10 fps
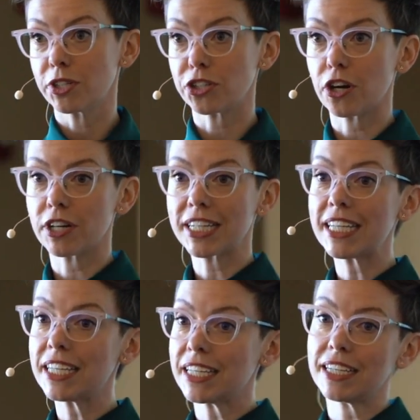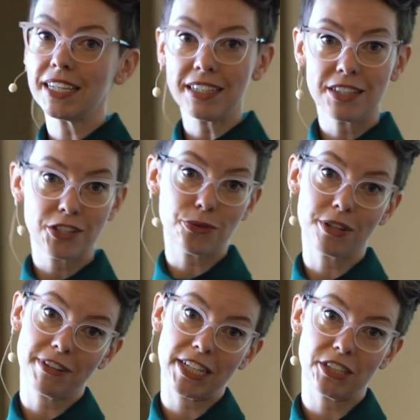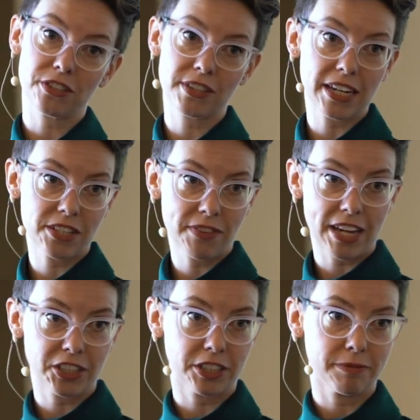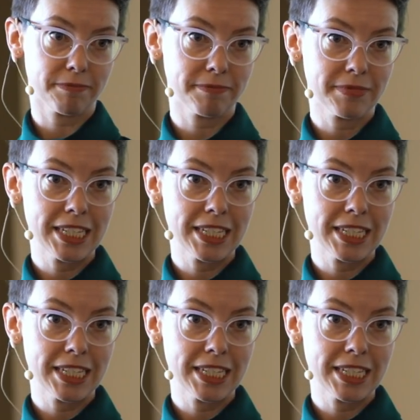which are key to our financial satisfaction.